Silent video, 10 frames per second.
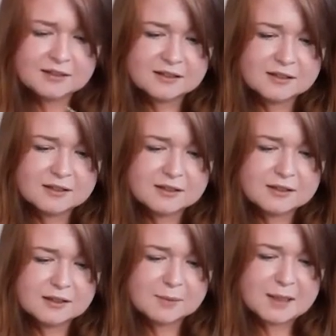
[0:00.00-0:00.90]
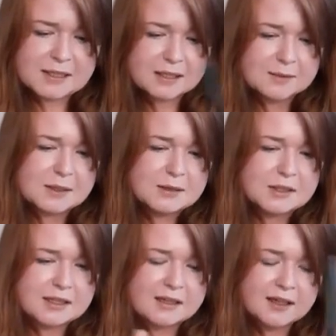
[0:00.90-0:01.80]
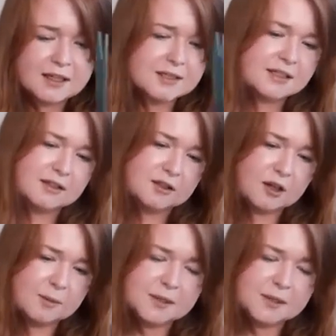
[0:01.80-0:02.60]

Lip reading: it's a lot better. Sometimes you see things in the shops